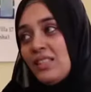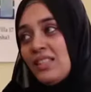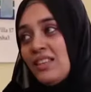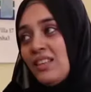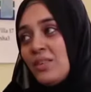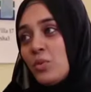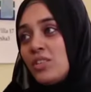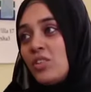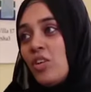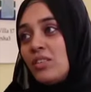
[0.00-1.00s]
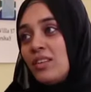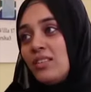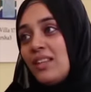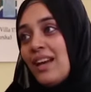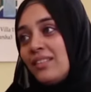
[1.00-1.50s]
See, it was
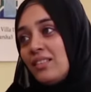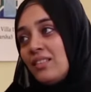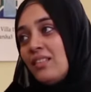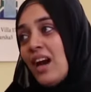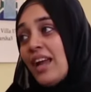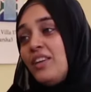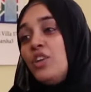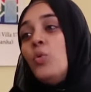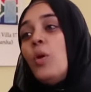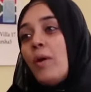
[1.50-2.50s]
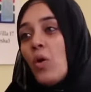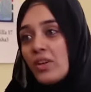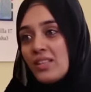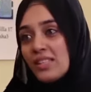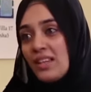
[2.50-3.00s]
not that I knew
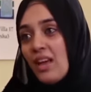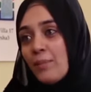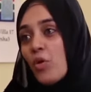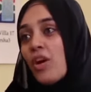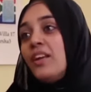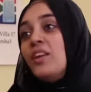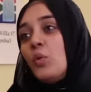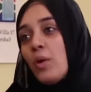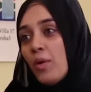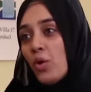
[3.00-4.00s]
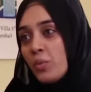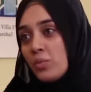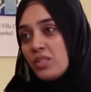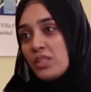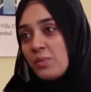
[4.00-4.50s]
about Islam or I knew about
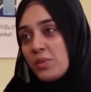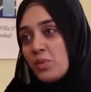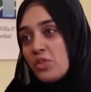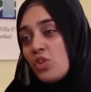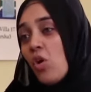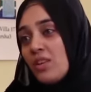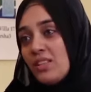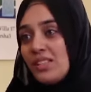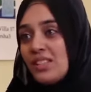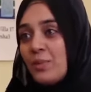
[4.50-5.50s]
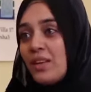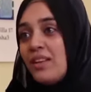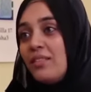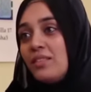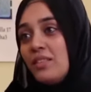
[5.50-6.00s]
Muslims, because honestly
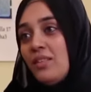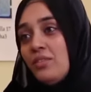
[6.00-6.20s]
speaking,